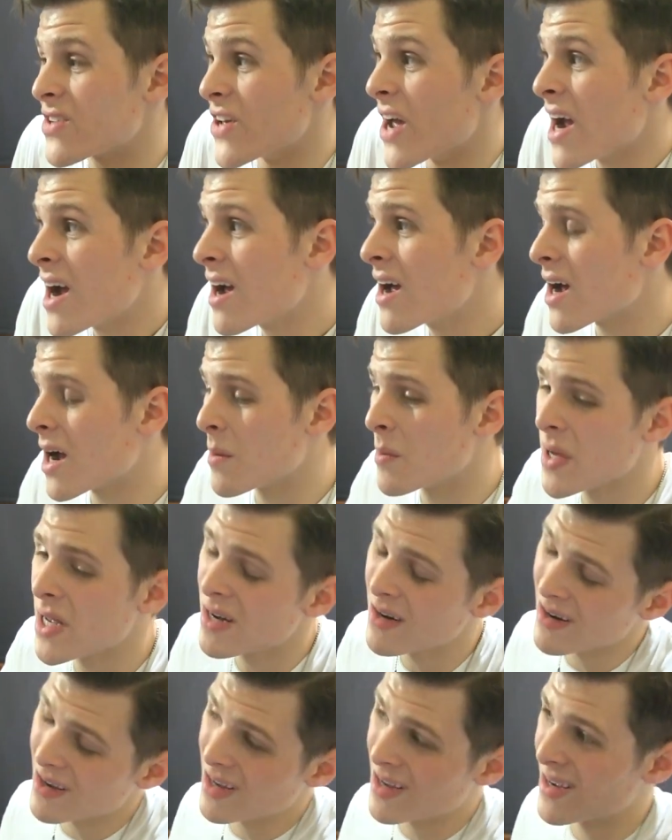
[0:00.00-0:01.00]
Yeah, I
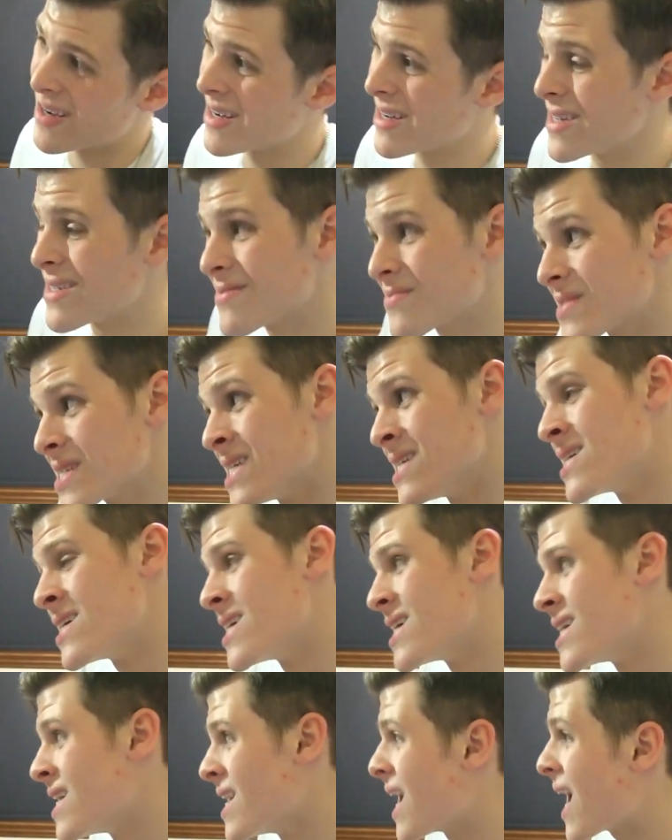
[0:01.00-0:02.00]
mean,
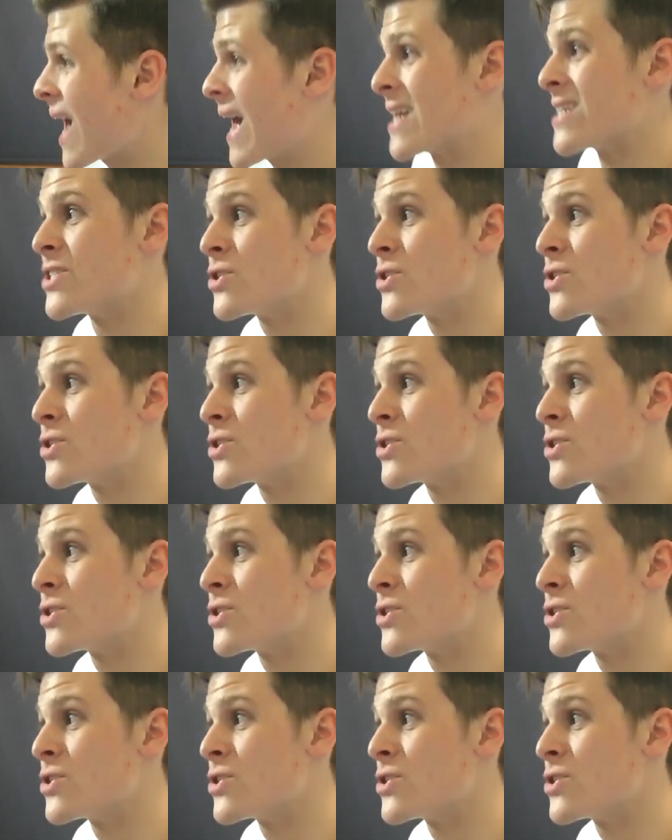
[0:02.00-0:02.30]
I